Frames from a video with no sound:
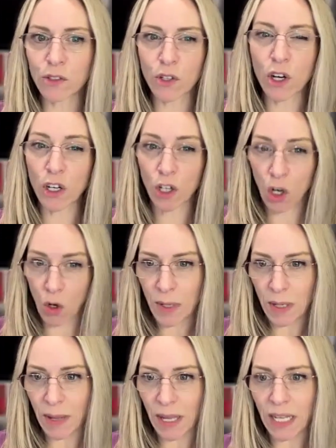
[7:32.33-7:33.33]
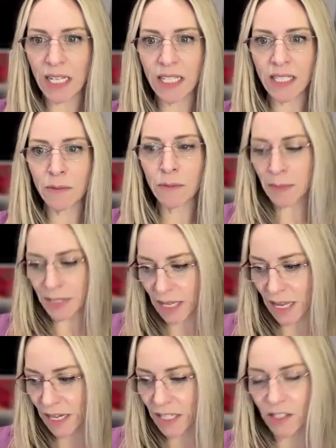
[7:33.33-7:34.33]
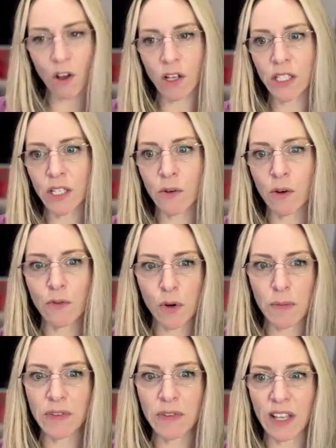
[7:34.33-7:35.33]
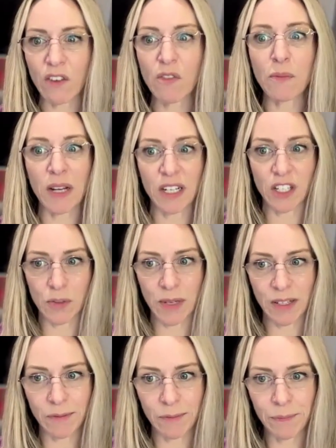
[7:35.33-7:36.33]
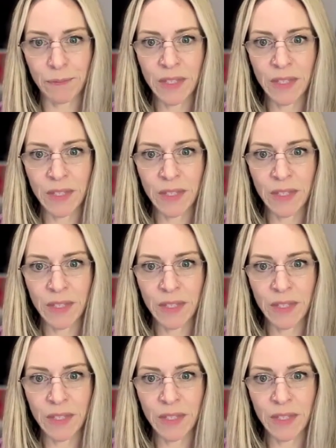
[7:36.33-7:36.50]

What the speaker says: Those are her coping mechanisms, and it's also a form of self-punishment.